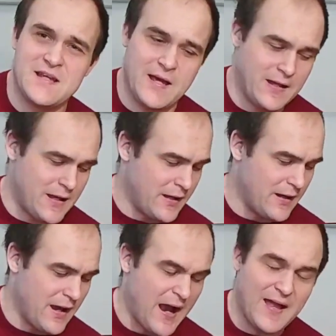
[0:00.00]
and
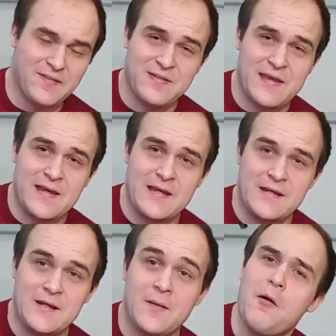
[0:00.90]
then add
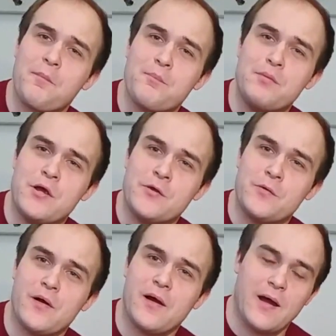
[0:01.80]
the up
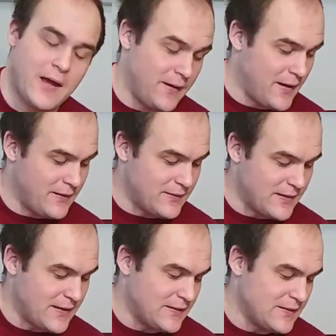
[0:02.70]
mute and then
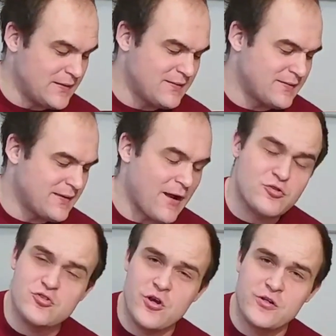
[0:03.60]
the
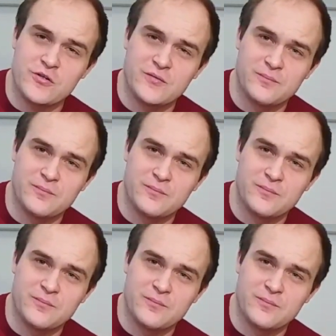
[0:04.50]
downstroke.